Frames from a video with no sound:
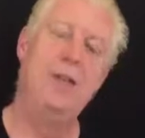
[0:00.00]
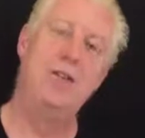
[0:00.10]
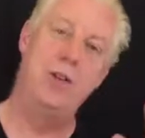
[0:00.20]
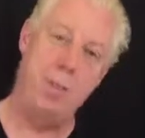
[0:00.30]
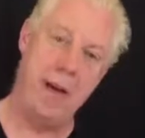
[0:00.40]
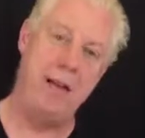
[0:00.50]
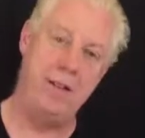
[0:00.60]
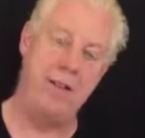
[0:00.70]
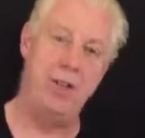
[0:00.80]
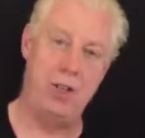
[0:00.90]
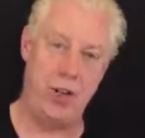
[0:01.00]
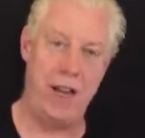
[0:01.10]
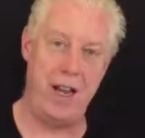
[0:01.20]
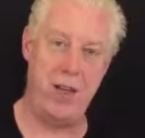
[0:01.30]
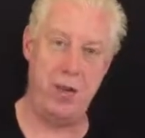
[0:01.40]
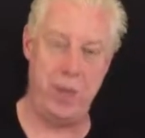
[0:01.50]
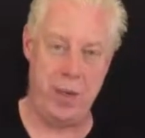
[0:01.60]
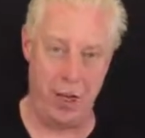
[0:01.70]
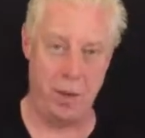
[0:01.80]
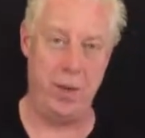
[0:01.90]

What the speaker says: to make this change become